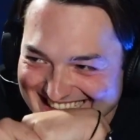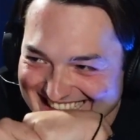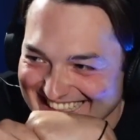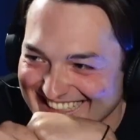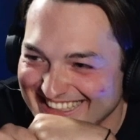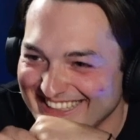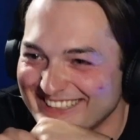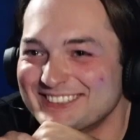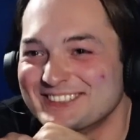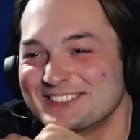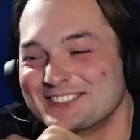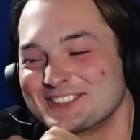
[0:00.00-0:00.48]

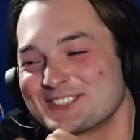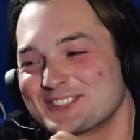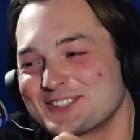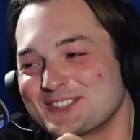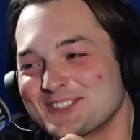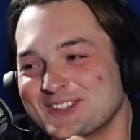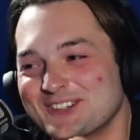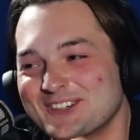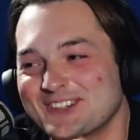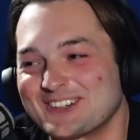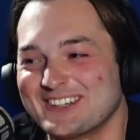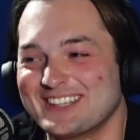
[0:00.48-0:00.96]
No, it's
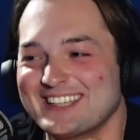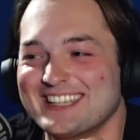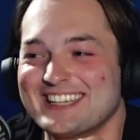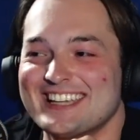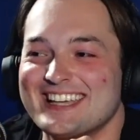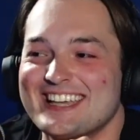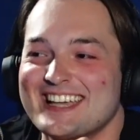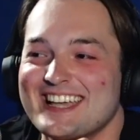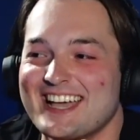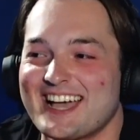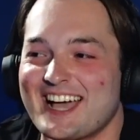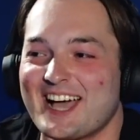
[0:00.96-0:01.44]
not.
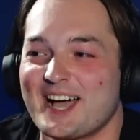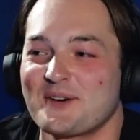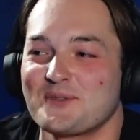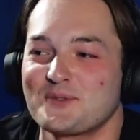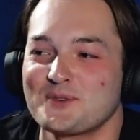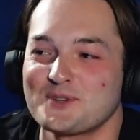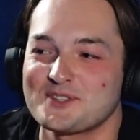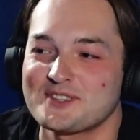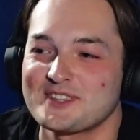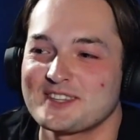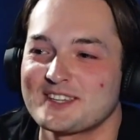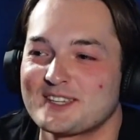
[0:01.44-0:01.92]
I
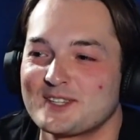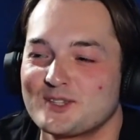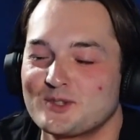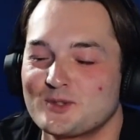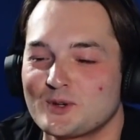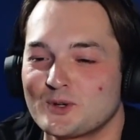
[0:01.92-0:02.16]
was thinking,